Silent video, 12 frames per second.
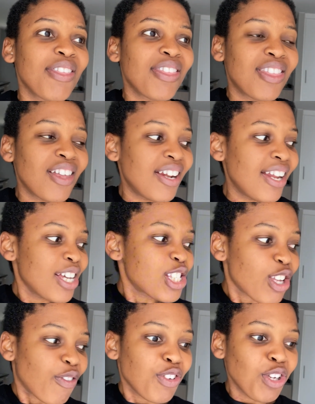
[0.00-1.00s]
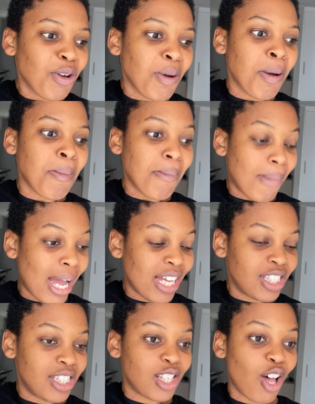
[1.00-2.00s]
the next few
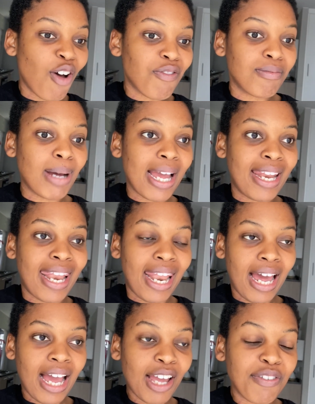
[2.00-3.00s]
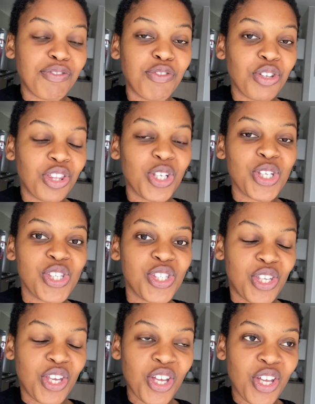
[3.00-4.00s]
months of my life for this
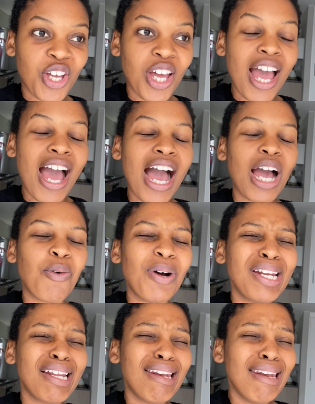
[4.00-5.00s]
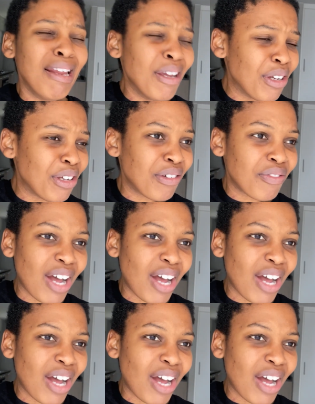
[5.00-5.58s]
year, I want to live.